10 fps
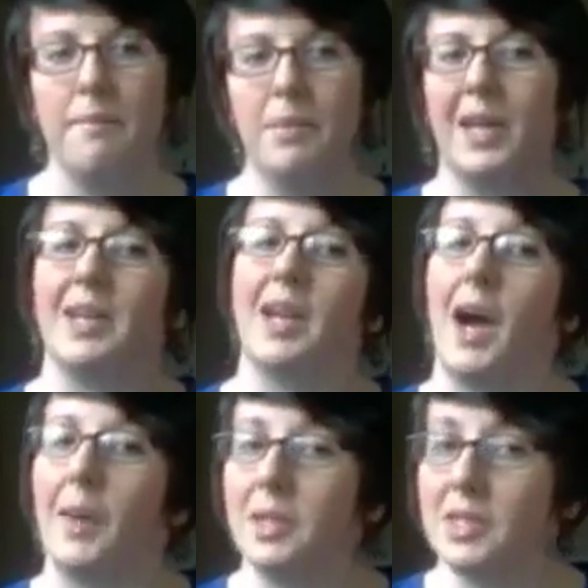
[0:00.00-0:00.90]
But
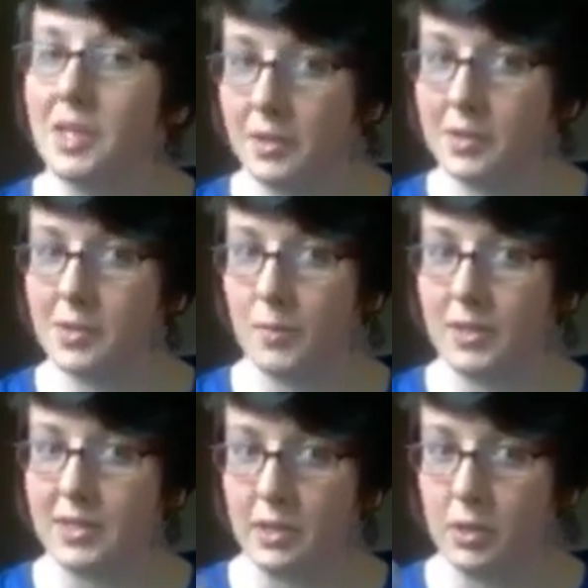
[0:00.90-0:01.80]
I'm going to tell you some
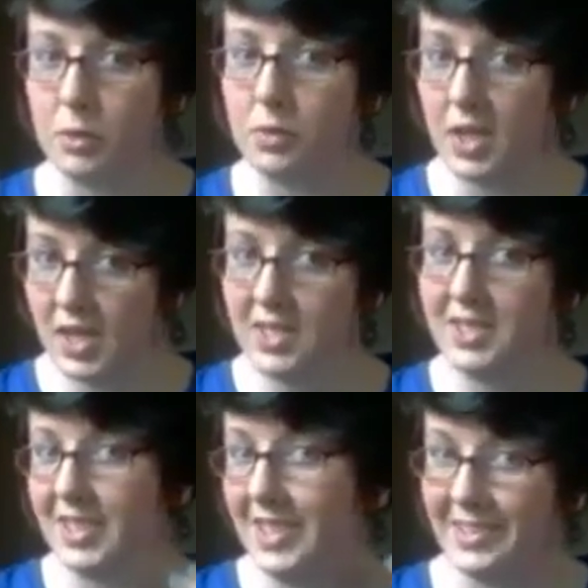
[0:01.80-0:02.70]
ways that you can
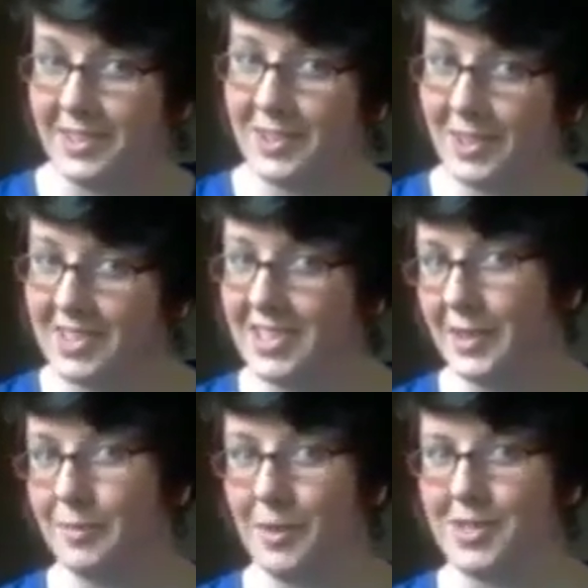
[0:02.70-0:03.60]
get other shirts and
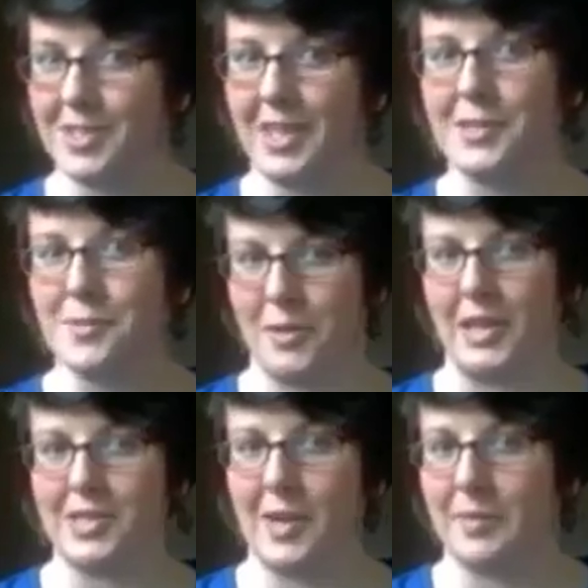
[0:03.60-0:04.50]
other merchandise through
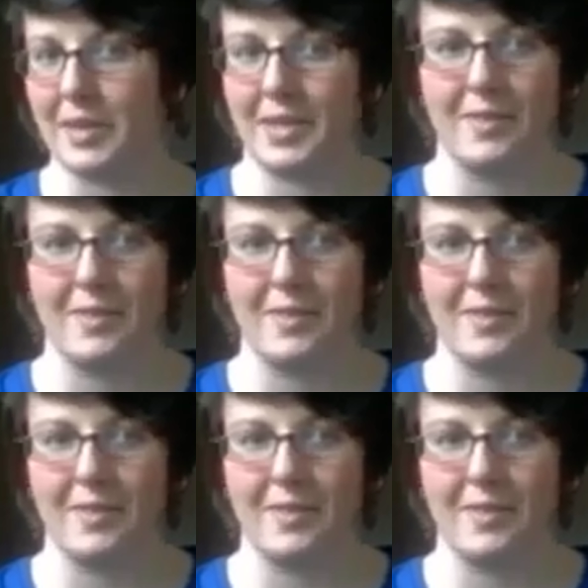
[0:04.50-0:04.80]
Hot Topic.